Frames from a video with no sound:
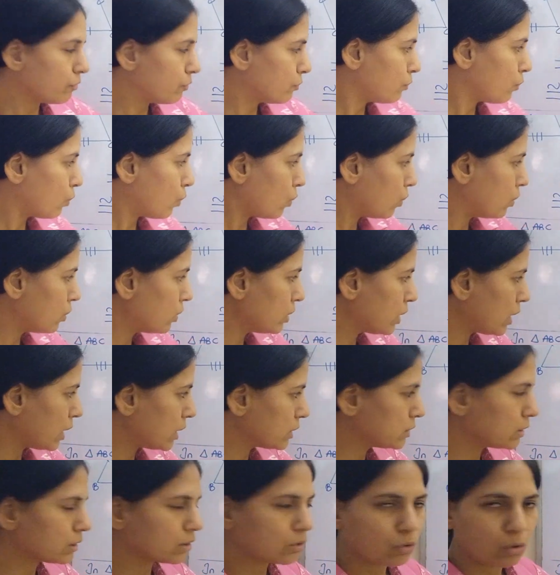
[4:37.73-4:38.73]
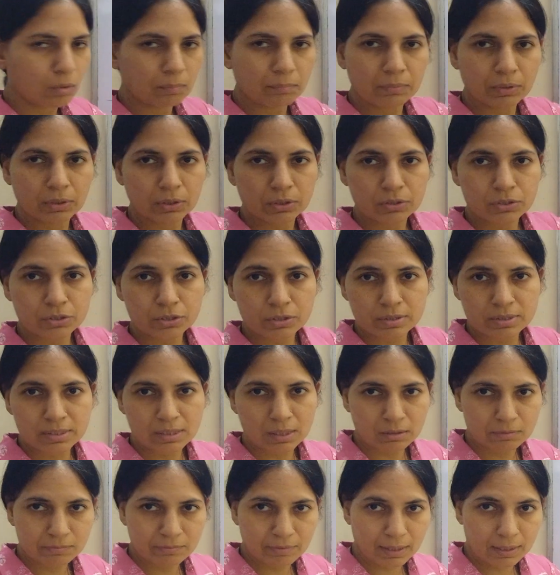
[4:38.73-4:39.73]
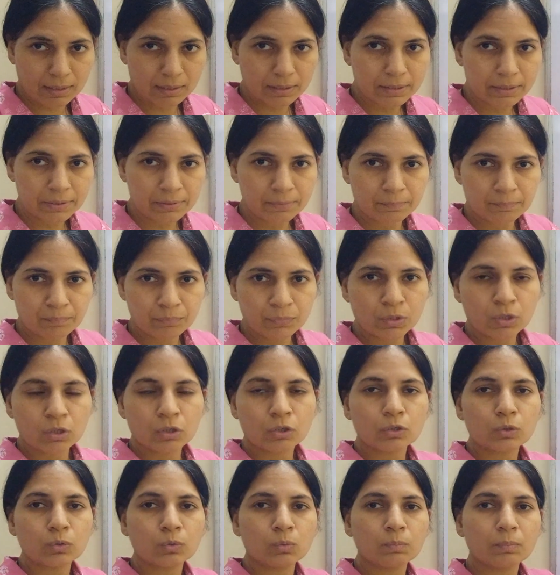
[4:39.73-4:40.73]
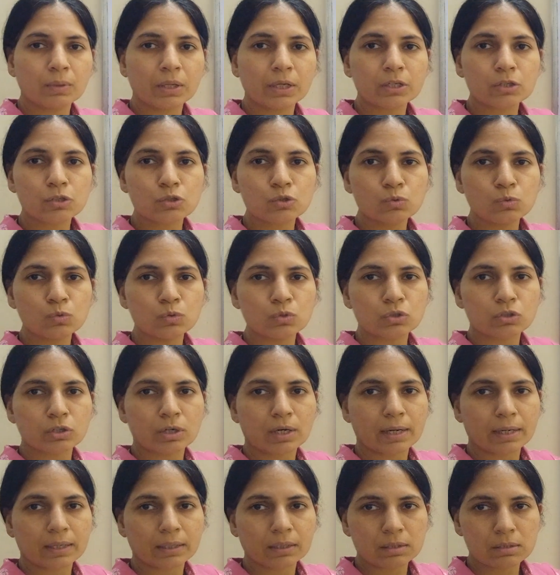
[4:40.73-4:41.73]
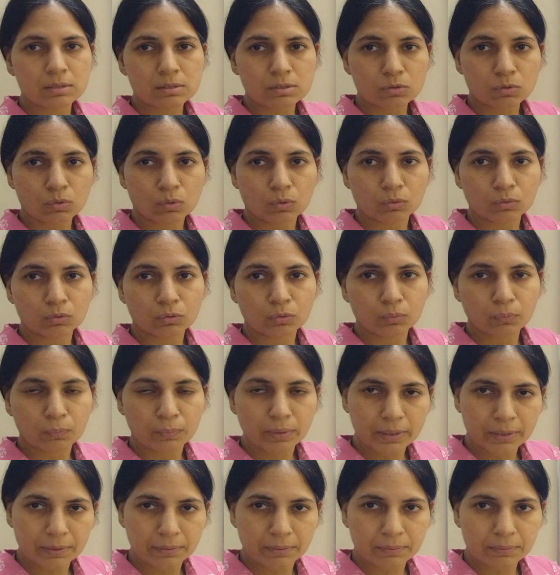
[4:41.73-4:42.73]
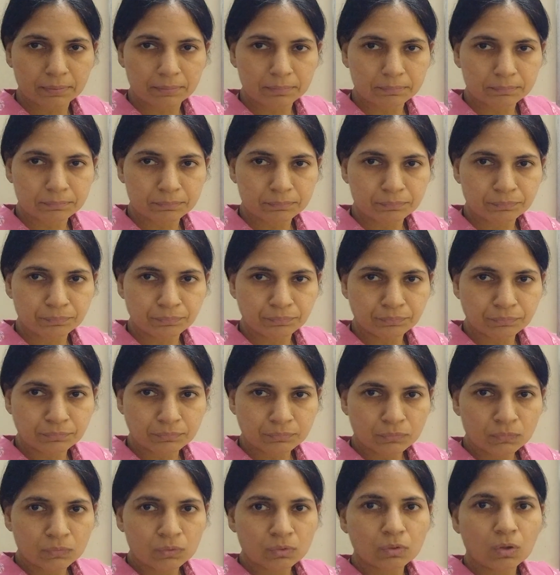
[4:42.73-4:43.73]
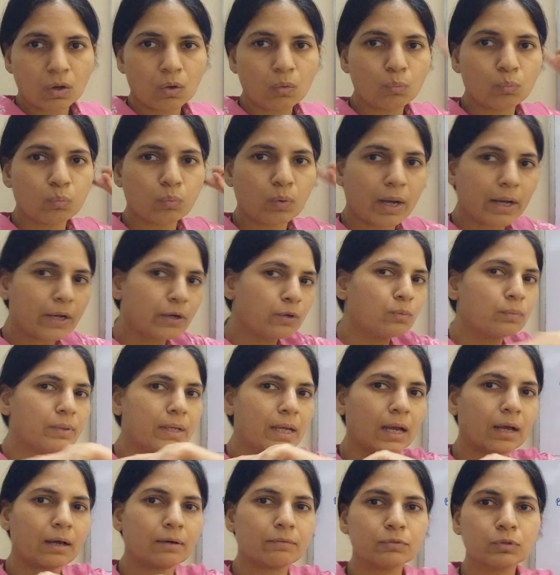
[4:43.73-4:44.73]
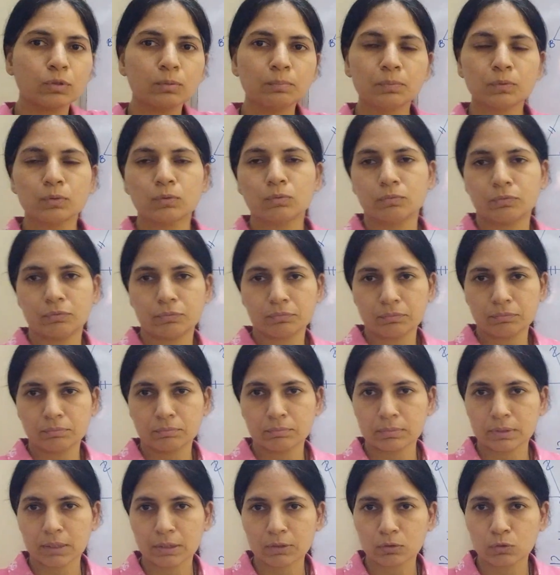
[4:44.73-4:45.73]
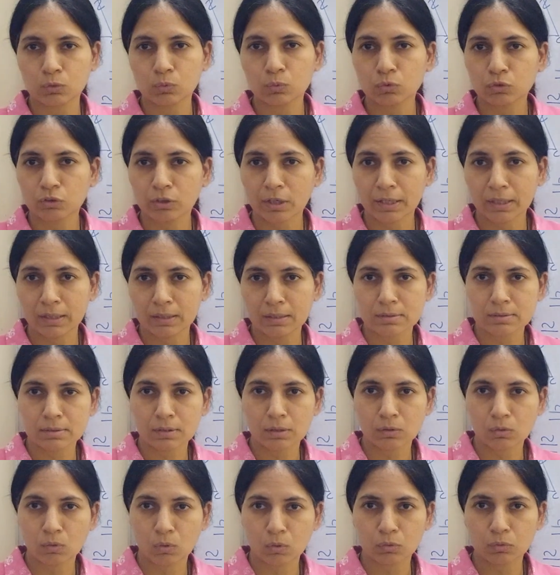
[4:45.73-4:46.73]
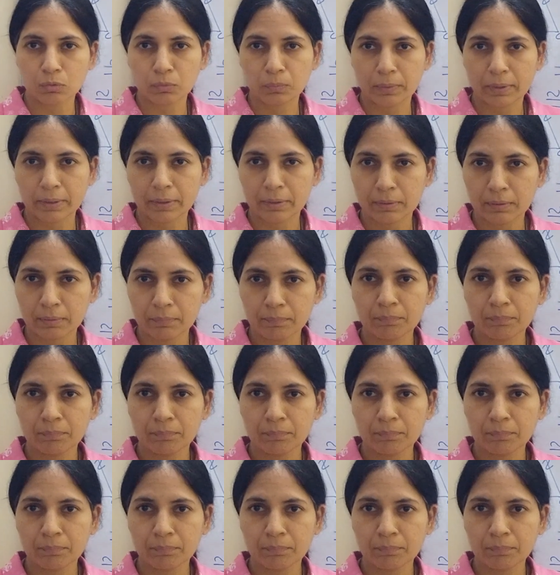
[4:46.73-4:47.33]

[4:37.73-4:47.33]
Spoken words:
all other combinations are valid to make two triangles congruent. Now, why do we have to prove that two triangles are congruent?